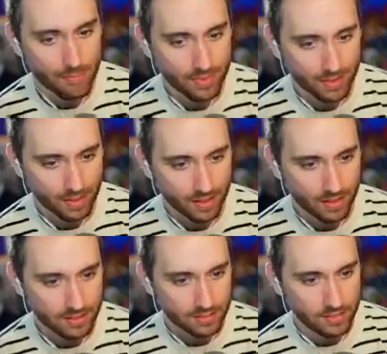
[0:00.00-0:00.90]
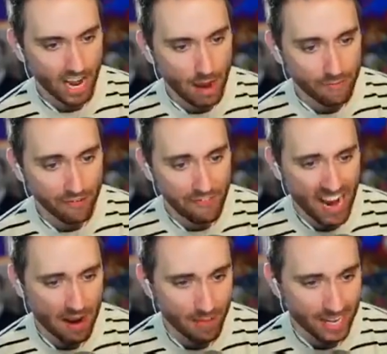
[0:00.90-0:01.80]
Stop for
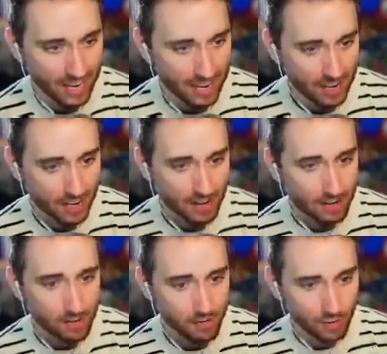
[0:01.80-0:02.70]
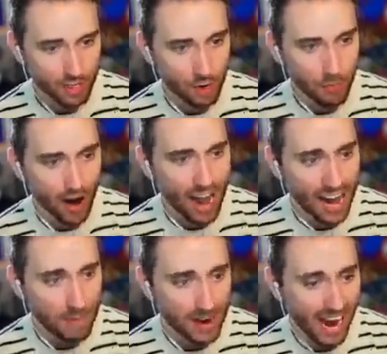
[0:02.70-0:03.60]
family. For little
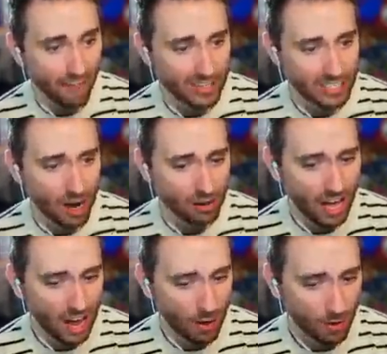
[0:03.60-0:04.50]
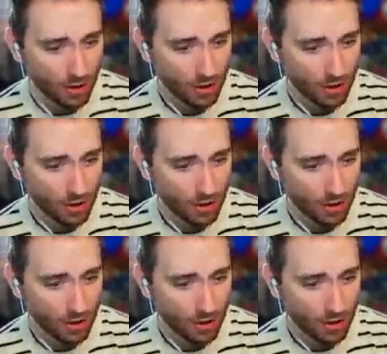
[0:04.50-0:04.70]
Brian, my health is so low.